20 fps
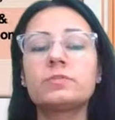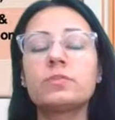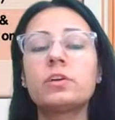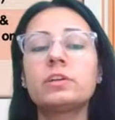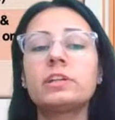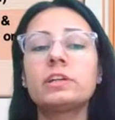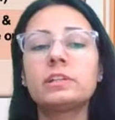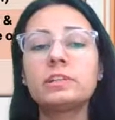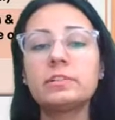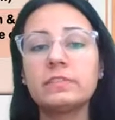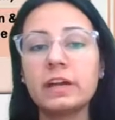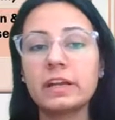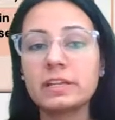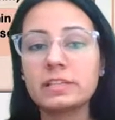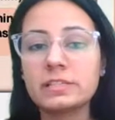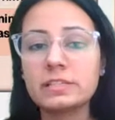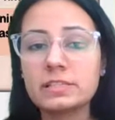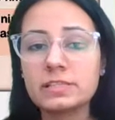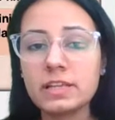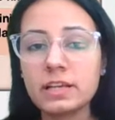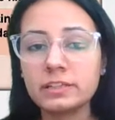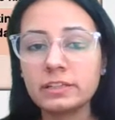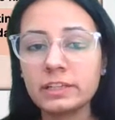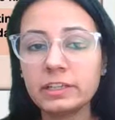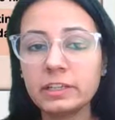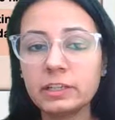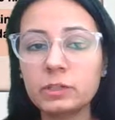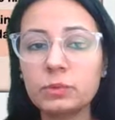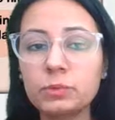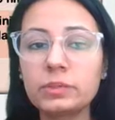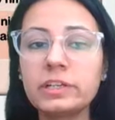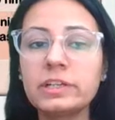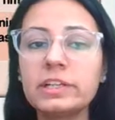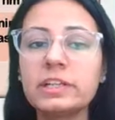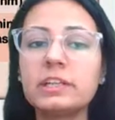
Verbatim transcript: what are the viruses that are included